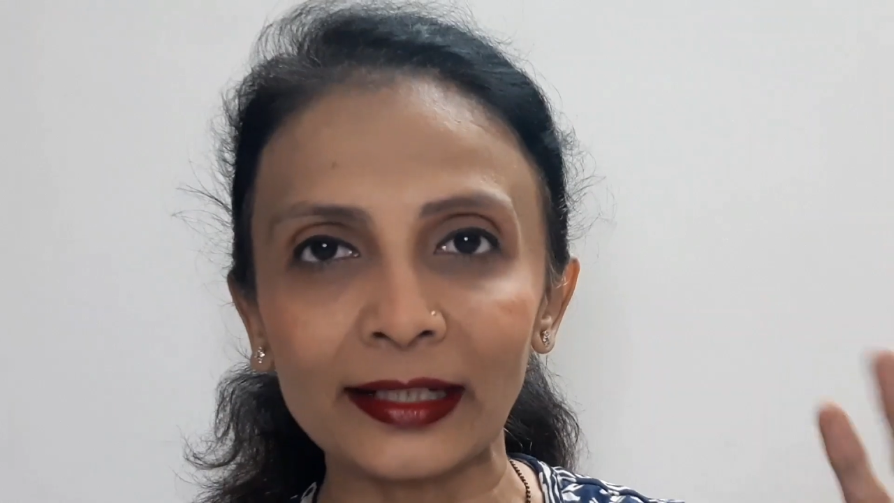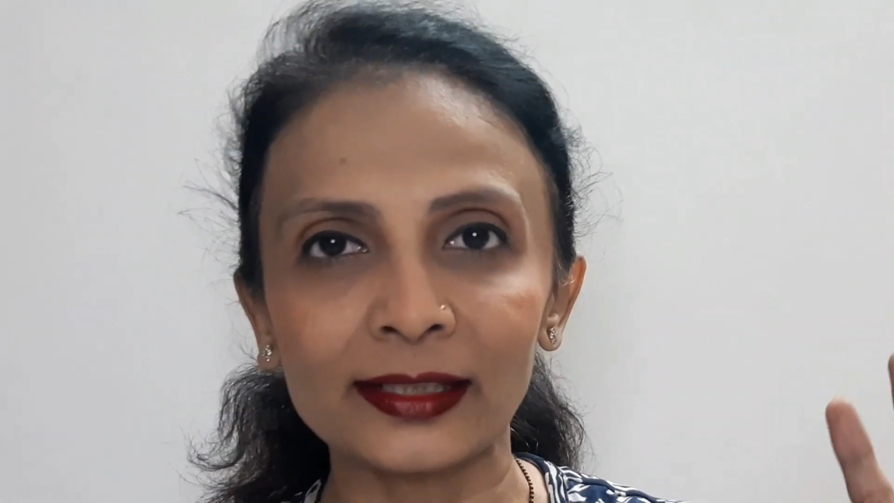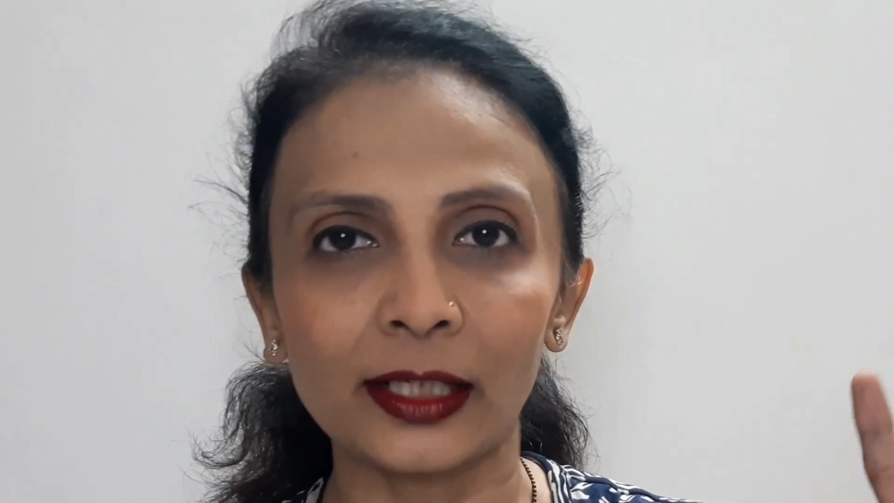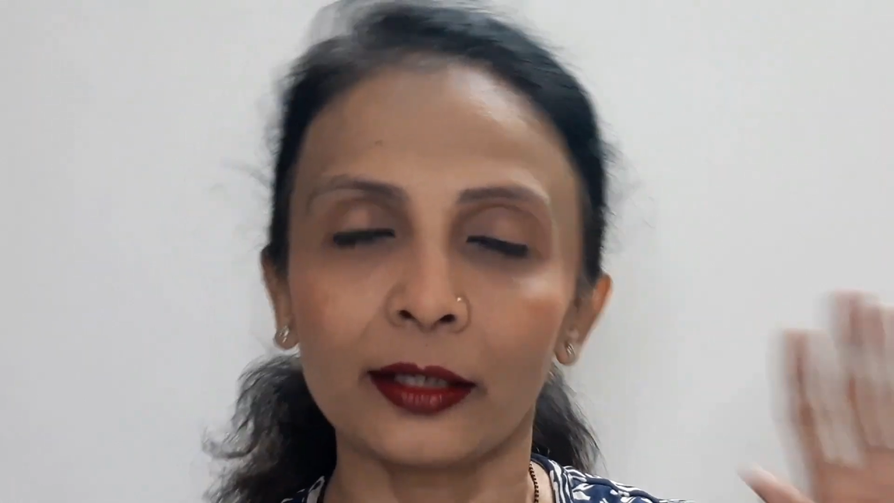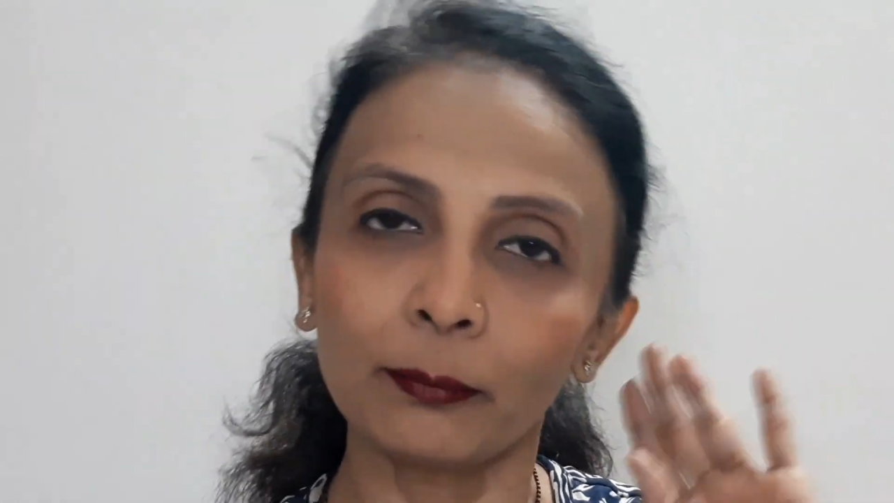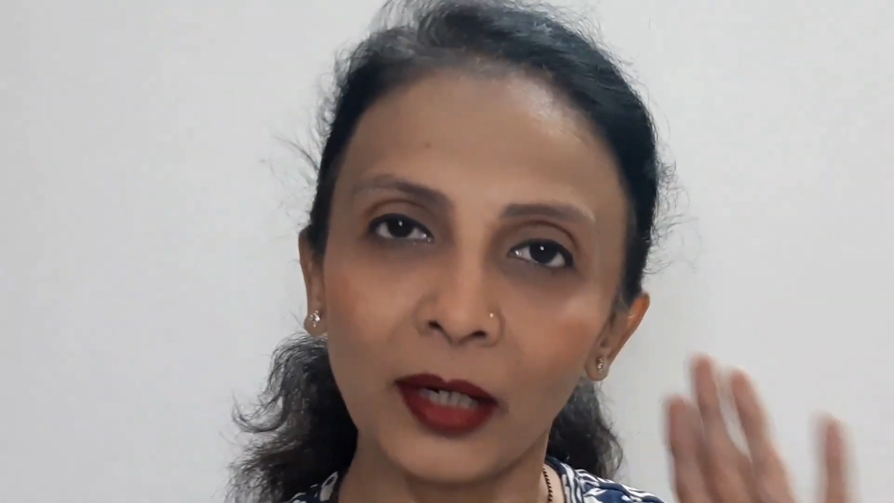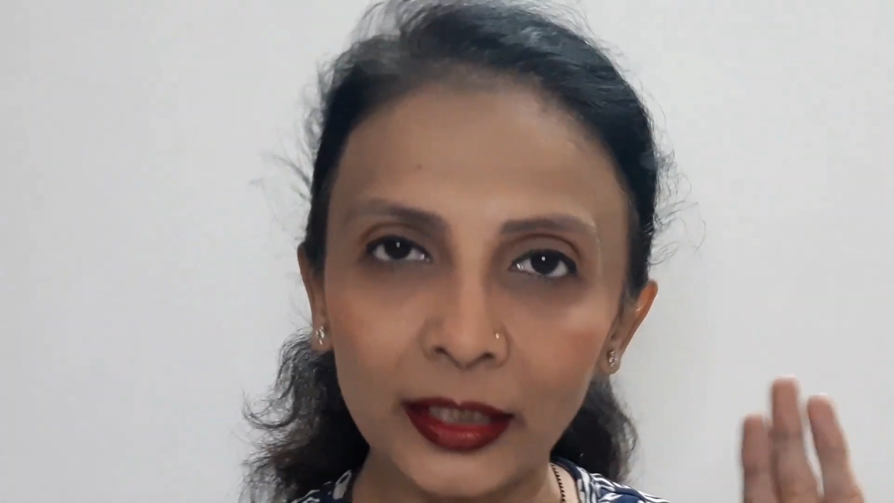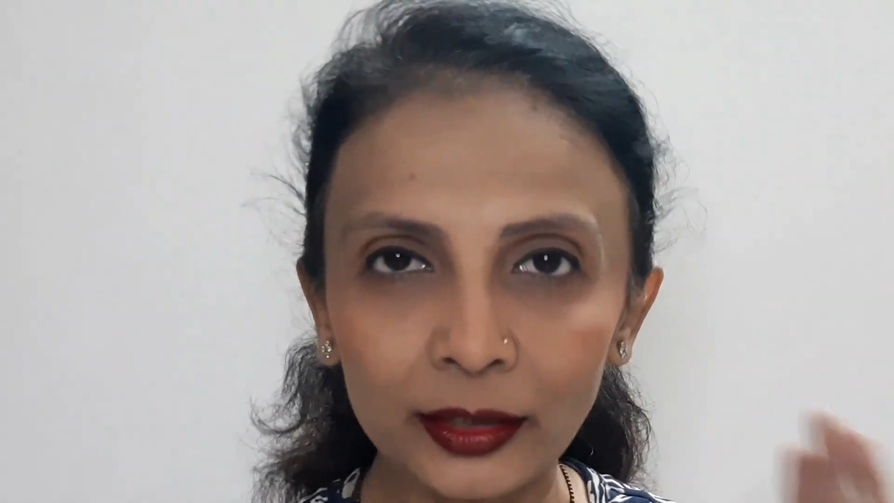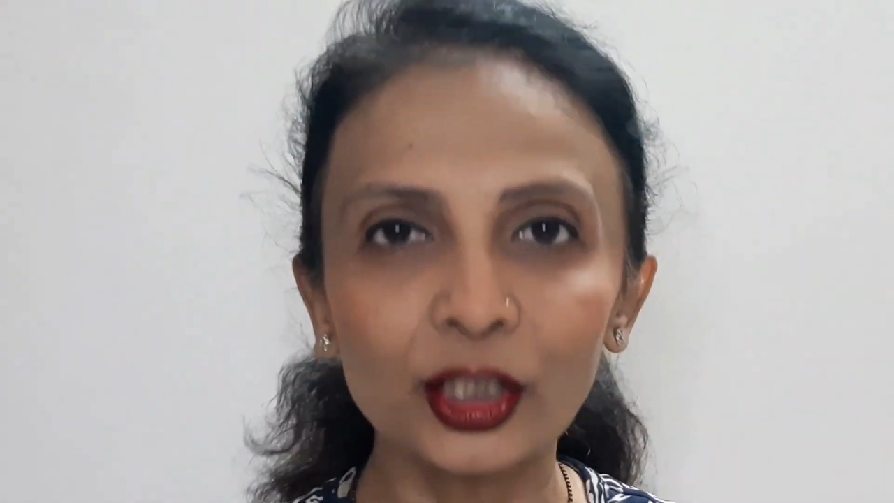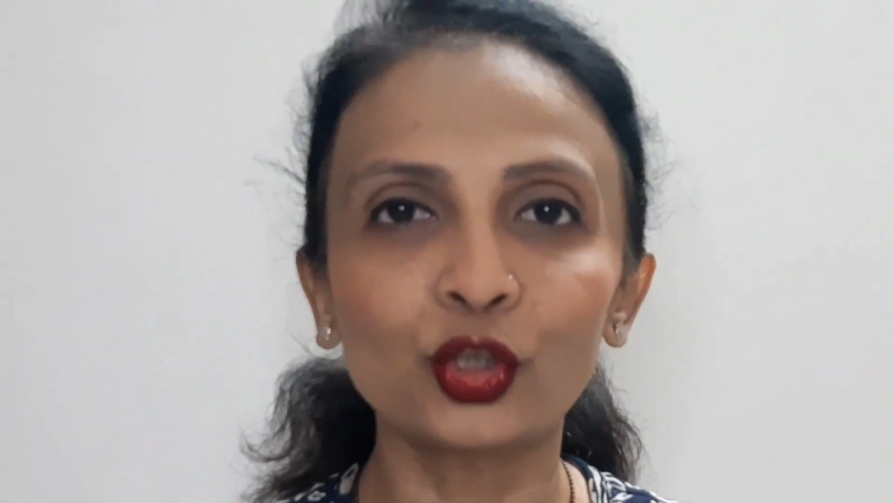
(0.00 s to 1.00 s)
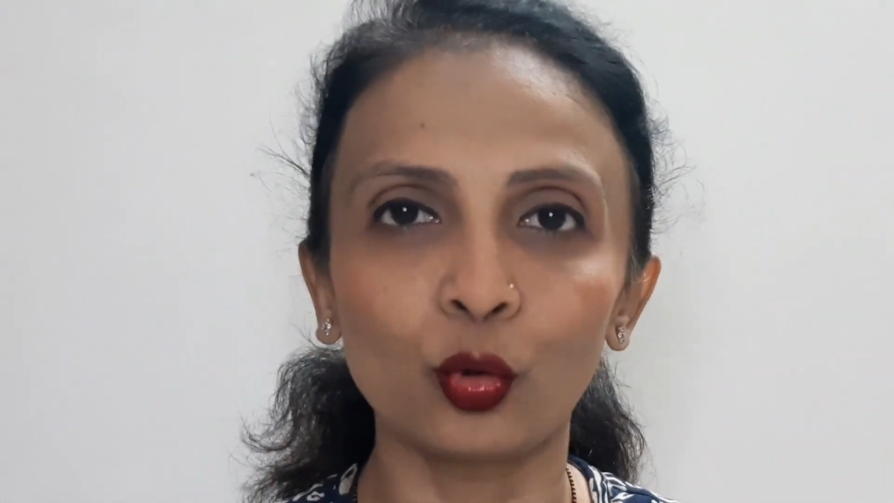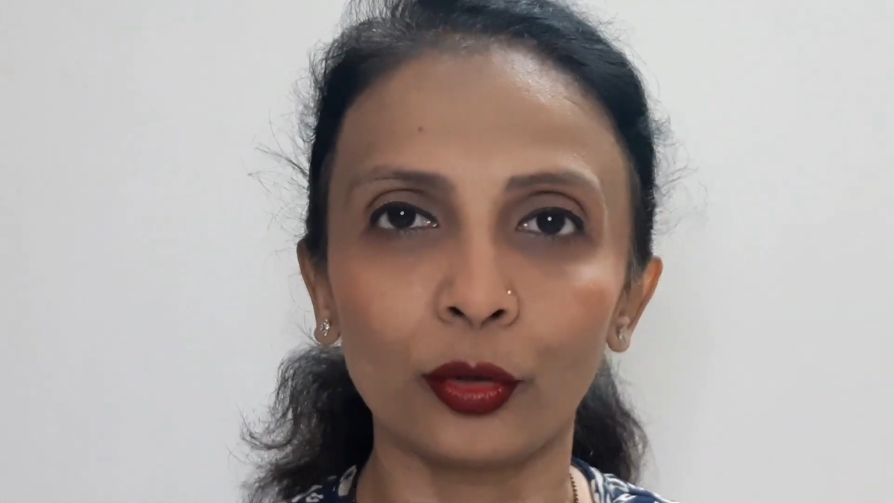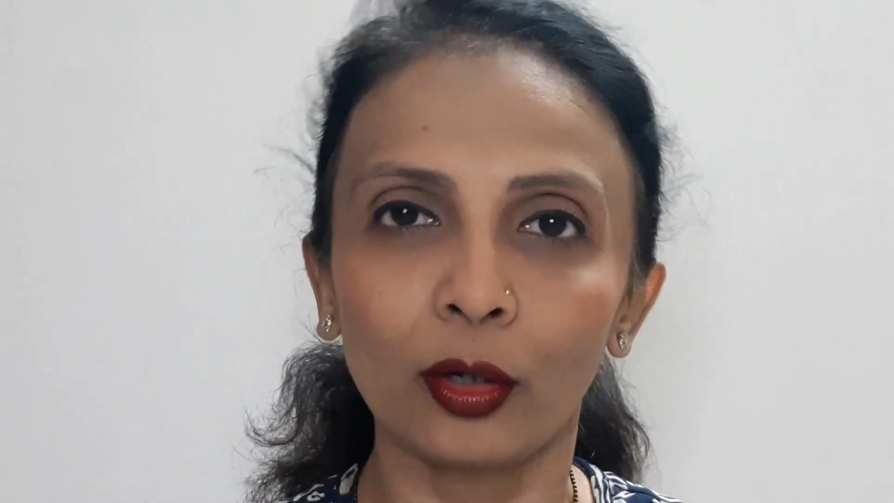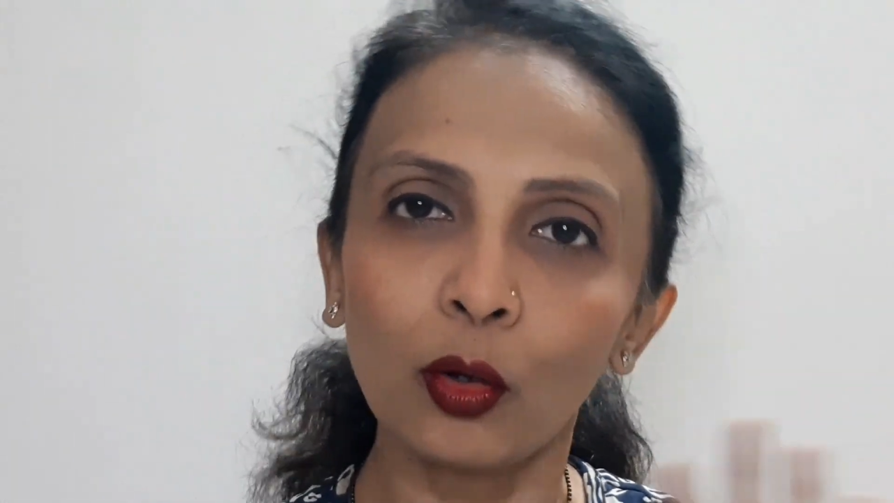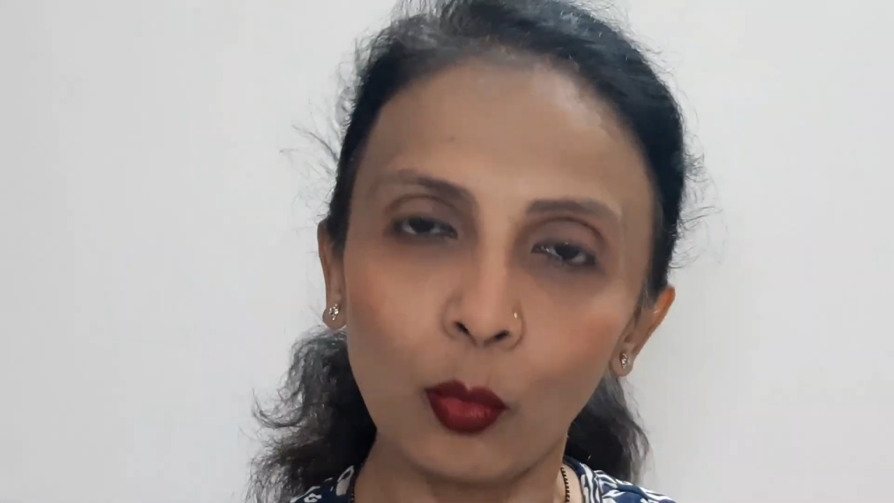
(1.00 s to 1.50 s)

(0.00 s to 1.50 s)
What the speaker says: extent, but it is good,